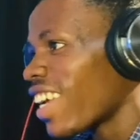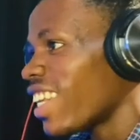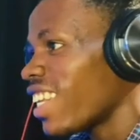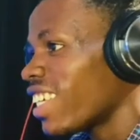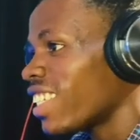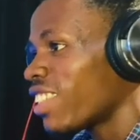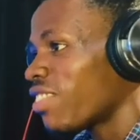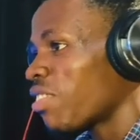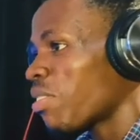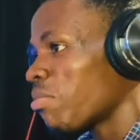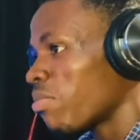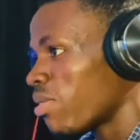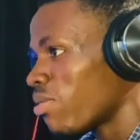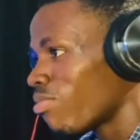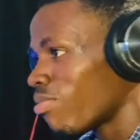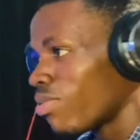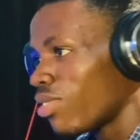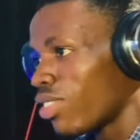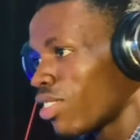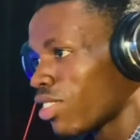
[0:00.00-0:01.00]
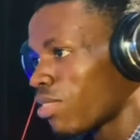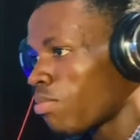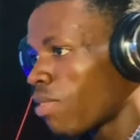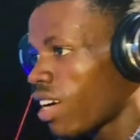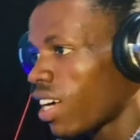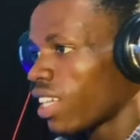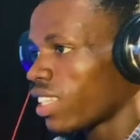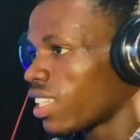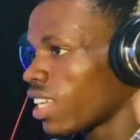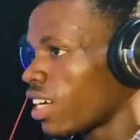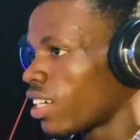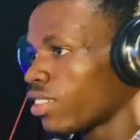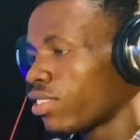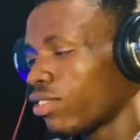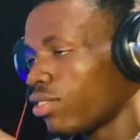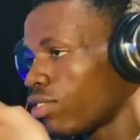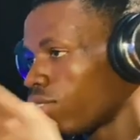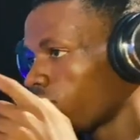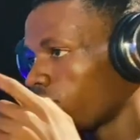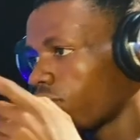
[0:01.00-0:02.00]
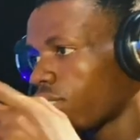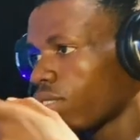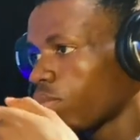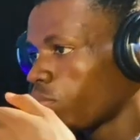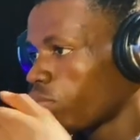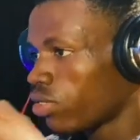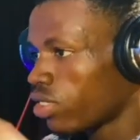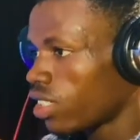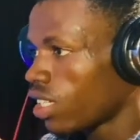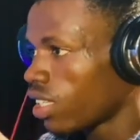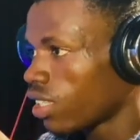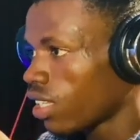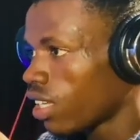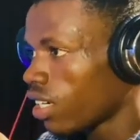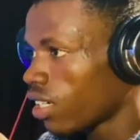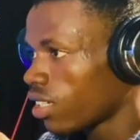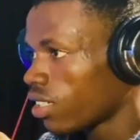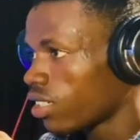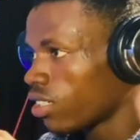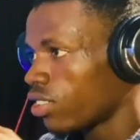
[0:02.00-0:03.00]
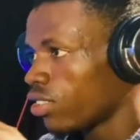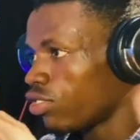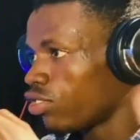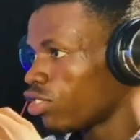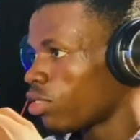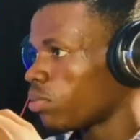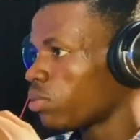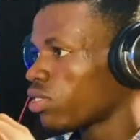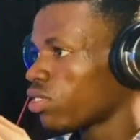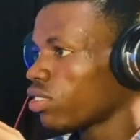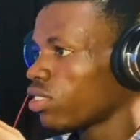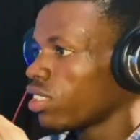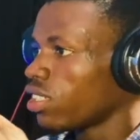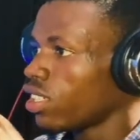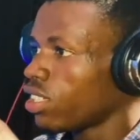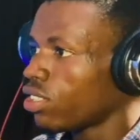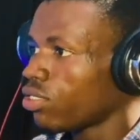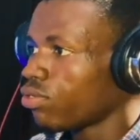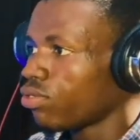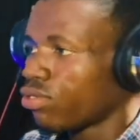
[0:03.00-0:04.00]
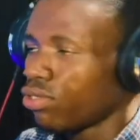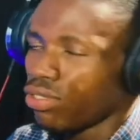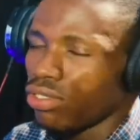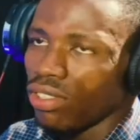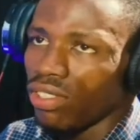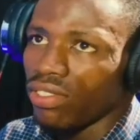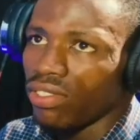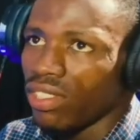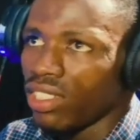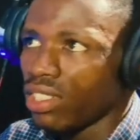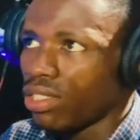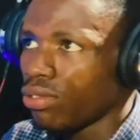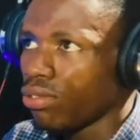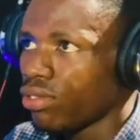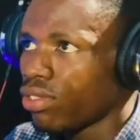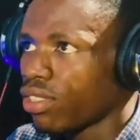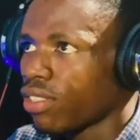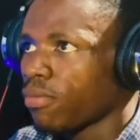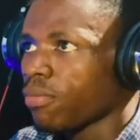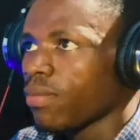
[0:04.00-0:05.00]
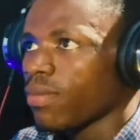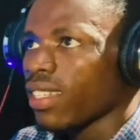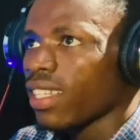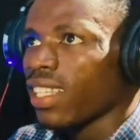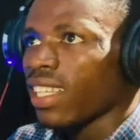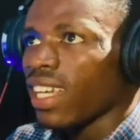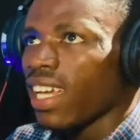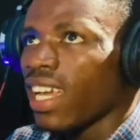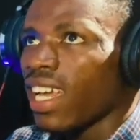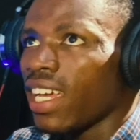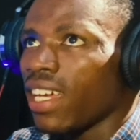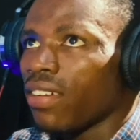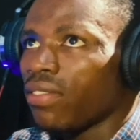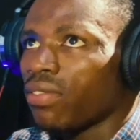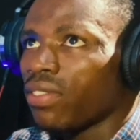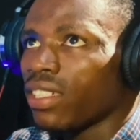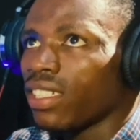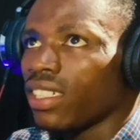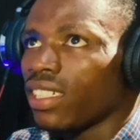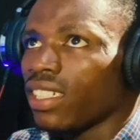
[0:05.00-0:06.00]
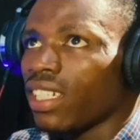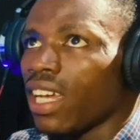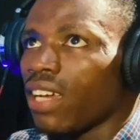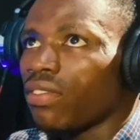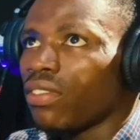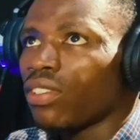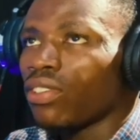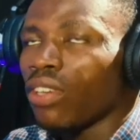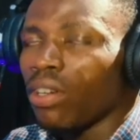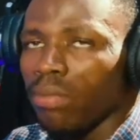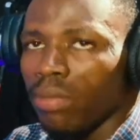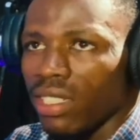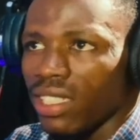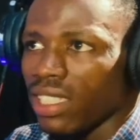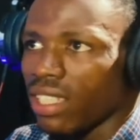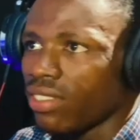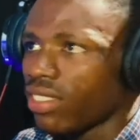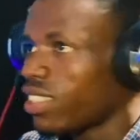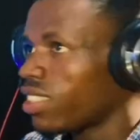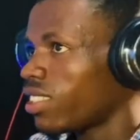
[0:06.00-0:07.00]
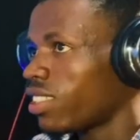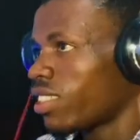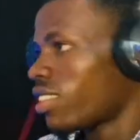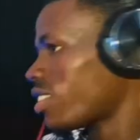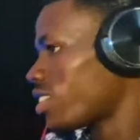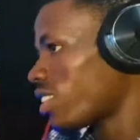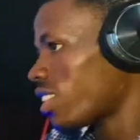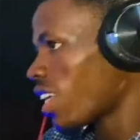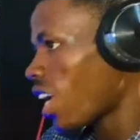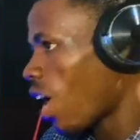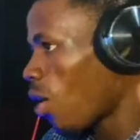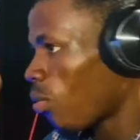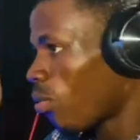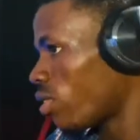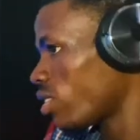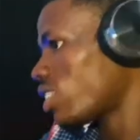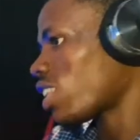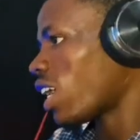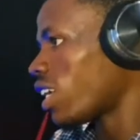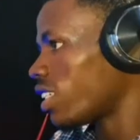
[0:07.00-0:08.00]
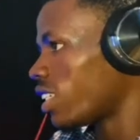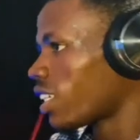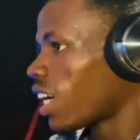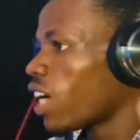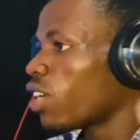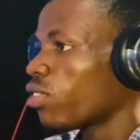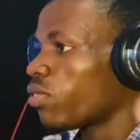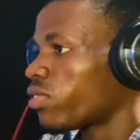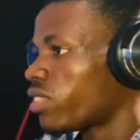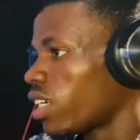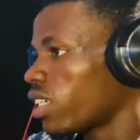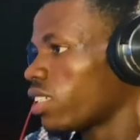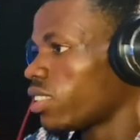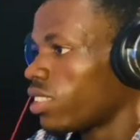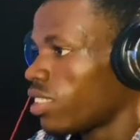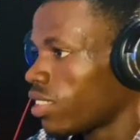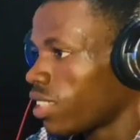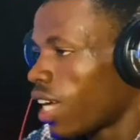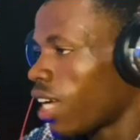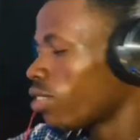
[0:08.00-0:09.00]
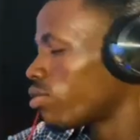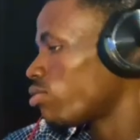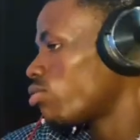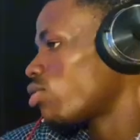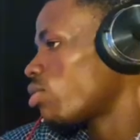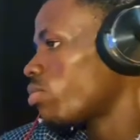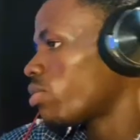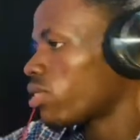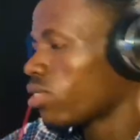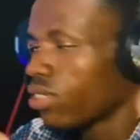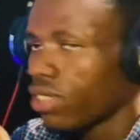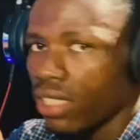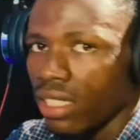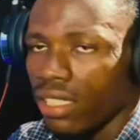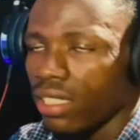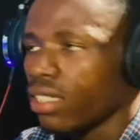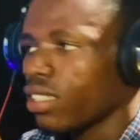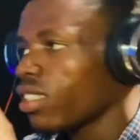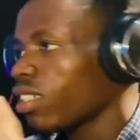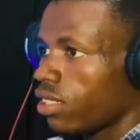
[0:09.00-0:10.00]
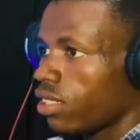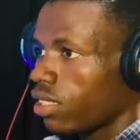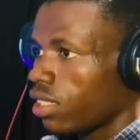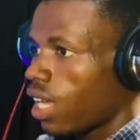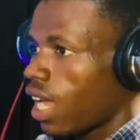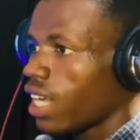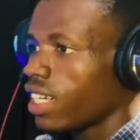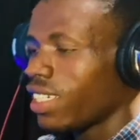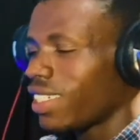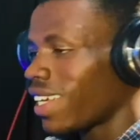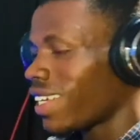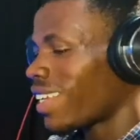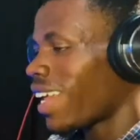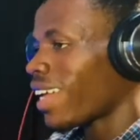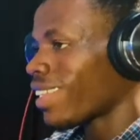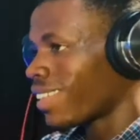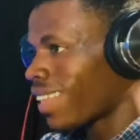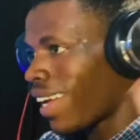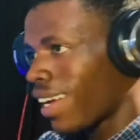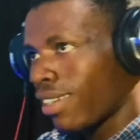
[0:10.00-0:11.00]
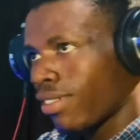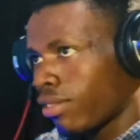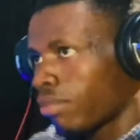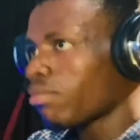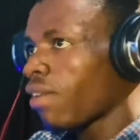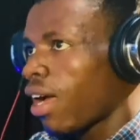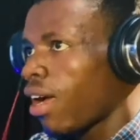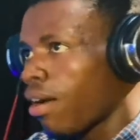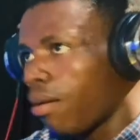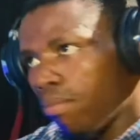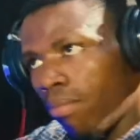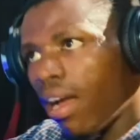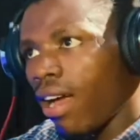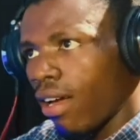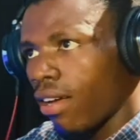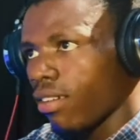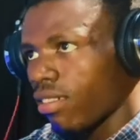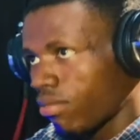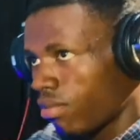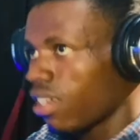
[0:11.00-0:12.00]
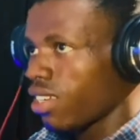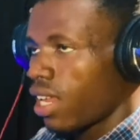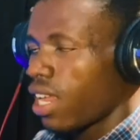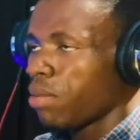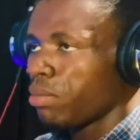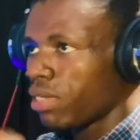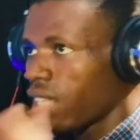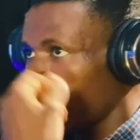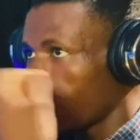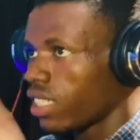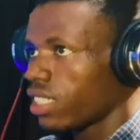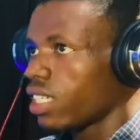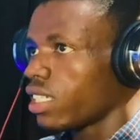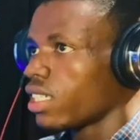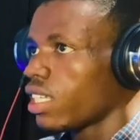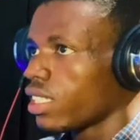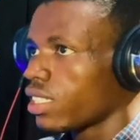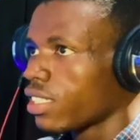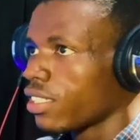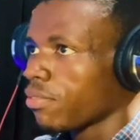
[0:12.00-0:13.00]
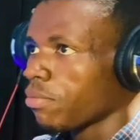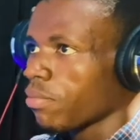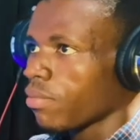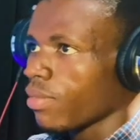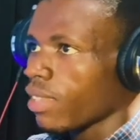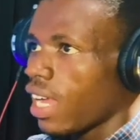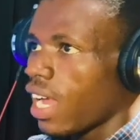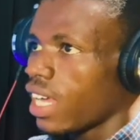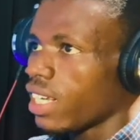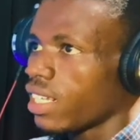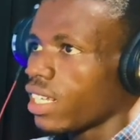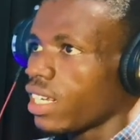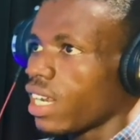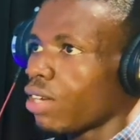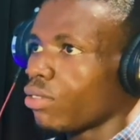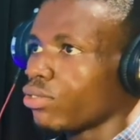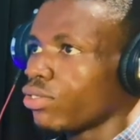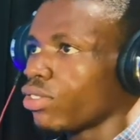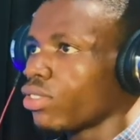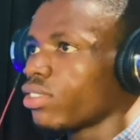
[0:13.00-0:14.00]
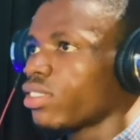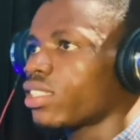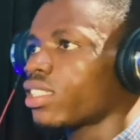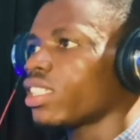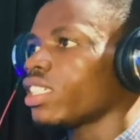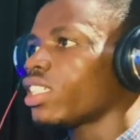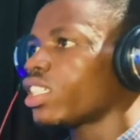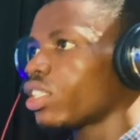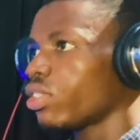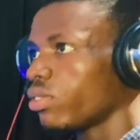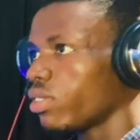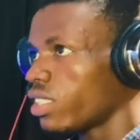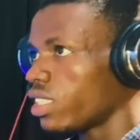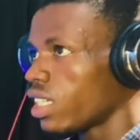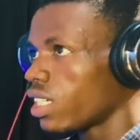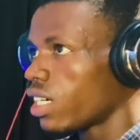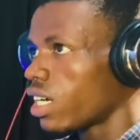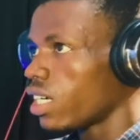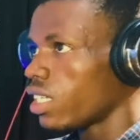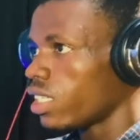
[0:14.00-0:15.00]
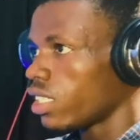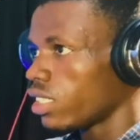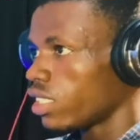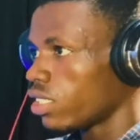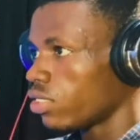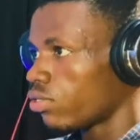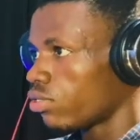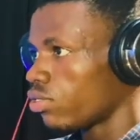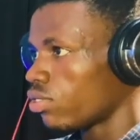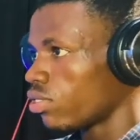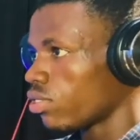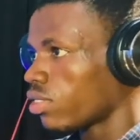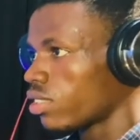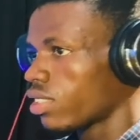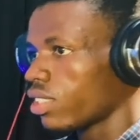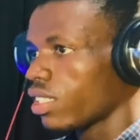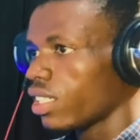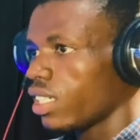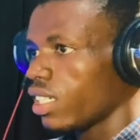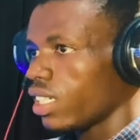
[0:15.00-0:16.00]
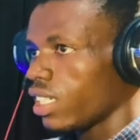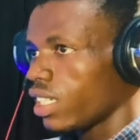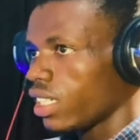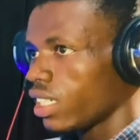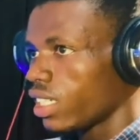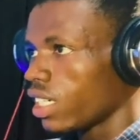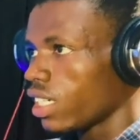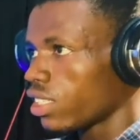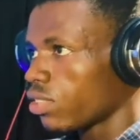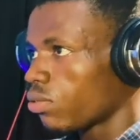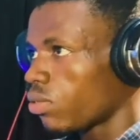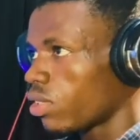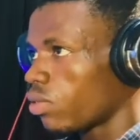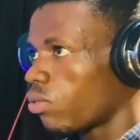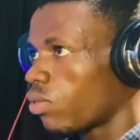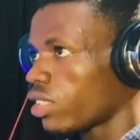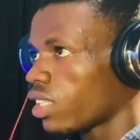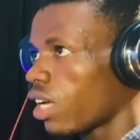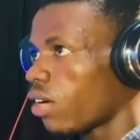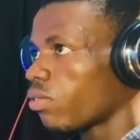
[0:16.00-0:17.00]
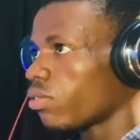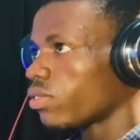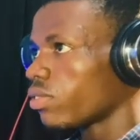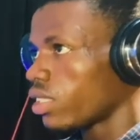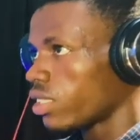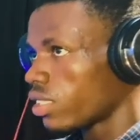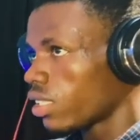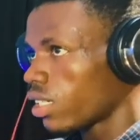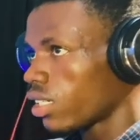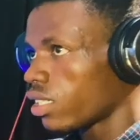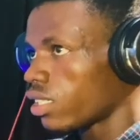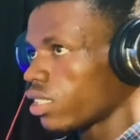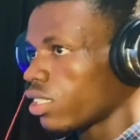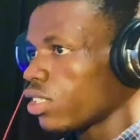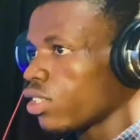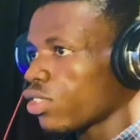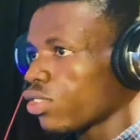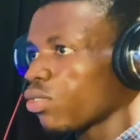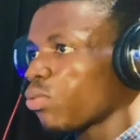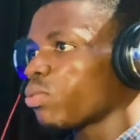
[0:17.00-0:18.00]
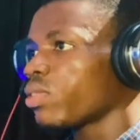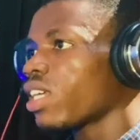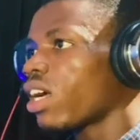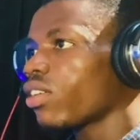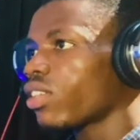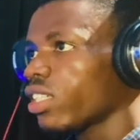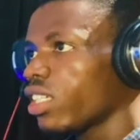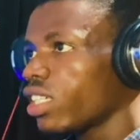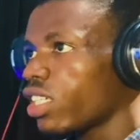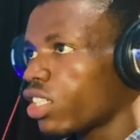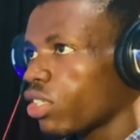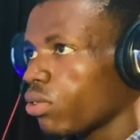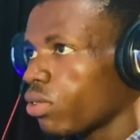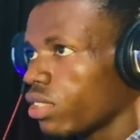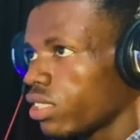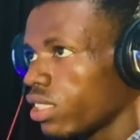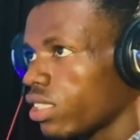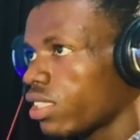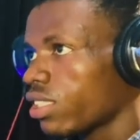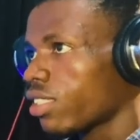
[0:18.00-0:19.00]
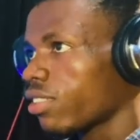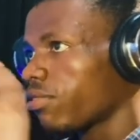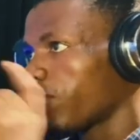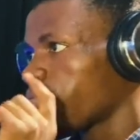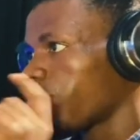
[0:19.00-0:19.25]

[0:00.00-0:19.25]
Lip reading: learned from your smack attack. Just push the attack, drop the sustain in it to just reduce every rumbling sound. Since it's a snare I want, and the kind of track it is, I had to drop the sustain. I needed that attack. Bah, bah, bah. I needed that. And then I'll just EQs generally again to just get what I exactly. So without the EQ on it,